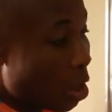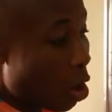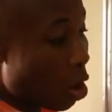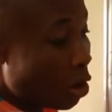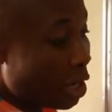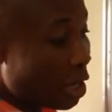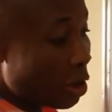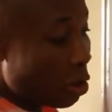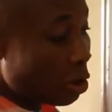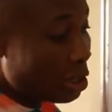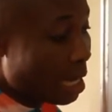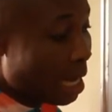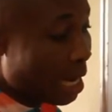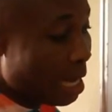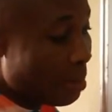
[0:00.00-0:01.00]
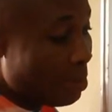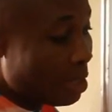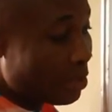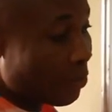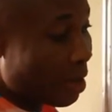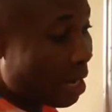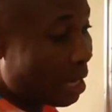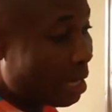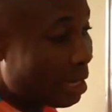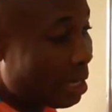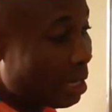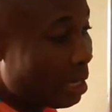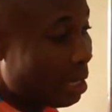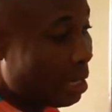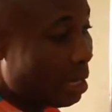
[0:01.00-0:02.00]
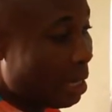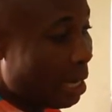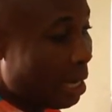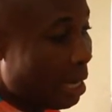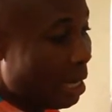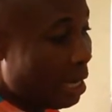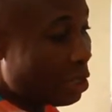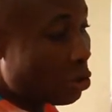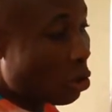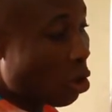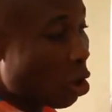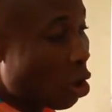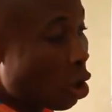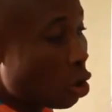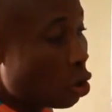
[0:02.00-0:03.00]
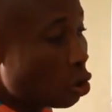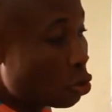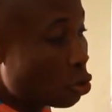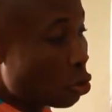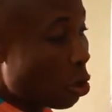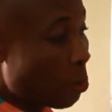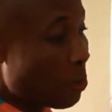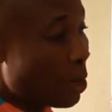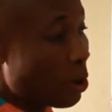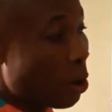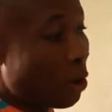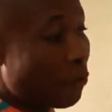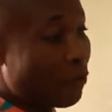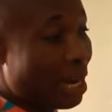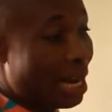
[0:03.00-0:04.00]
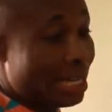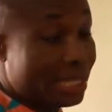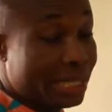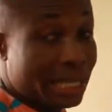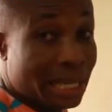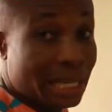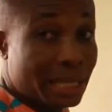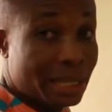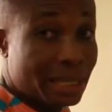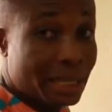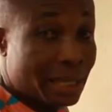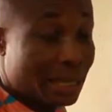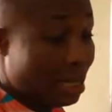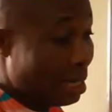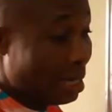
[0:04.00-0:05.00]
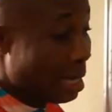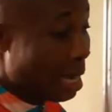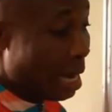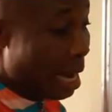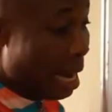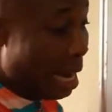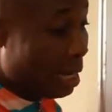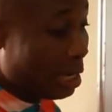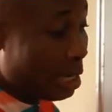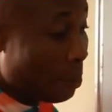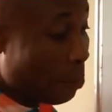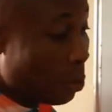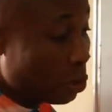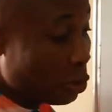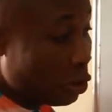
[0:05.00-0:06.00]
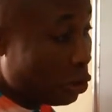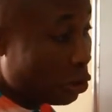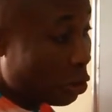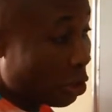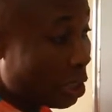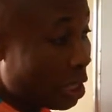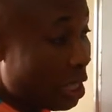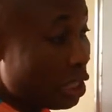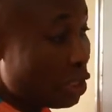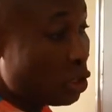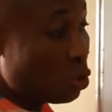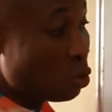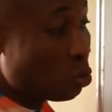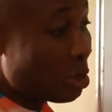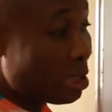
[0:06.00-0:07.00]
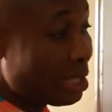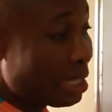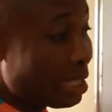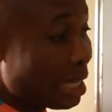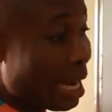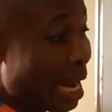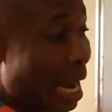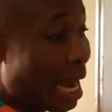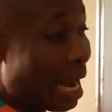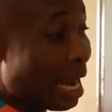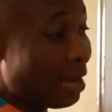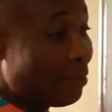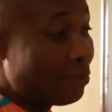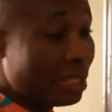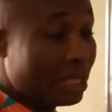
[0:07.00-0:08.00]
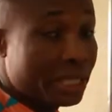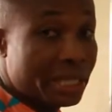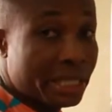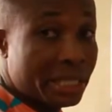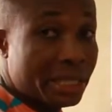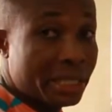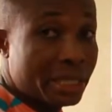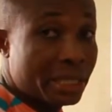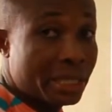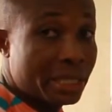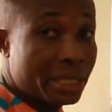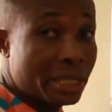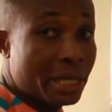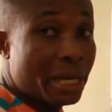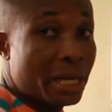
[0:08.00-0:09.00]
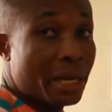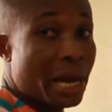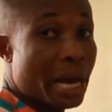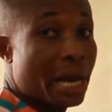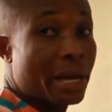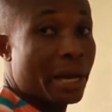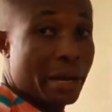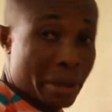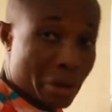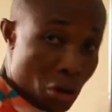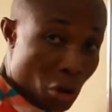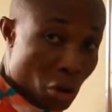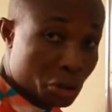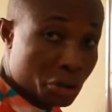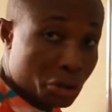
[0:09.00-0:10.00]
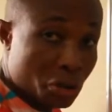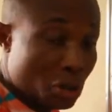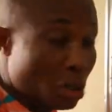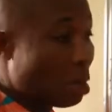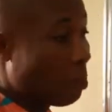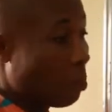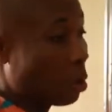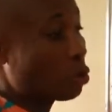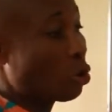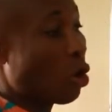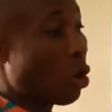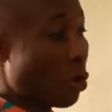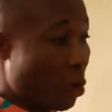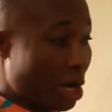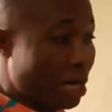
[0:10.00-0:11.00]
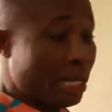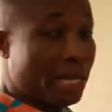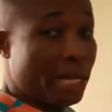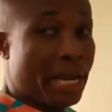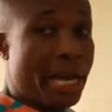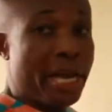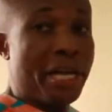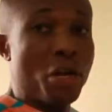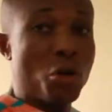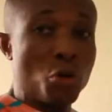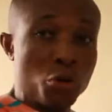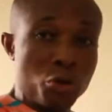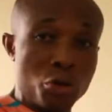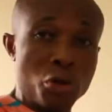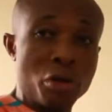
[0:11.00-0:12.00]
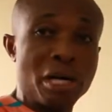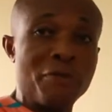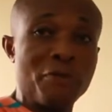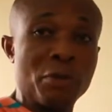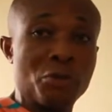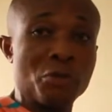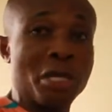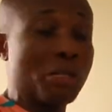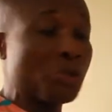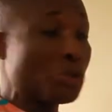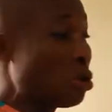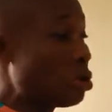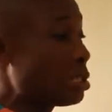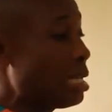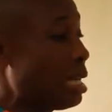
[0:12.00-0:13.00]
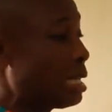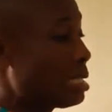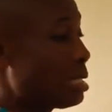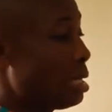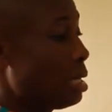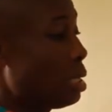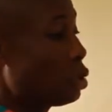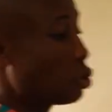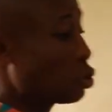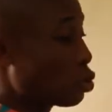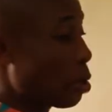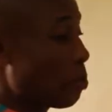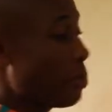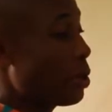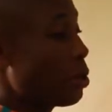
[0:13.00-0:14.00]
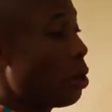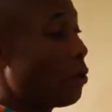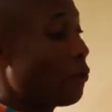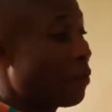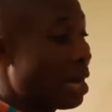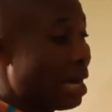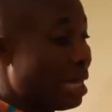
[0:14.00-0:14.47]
on the northern hemisphere is called Tropic of Cancer, and the position is 23.5 degrees north. But already, any good geography student knows that Tropic of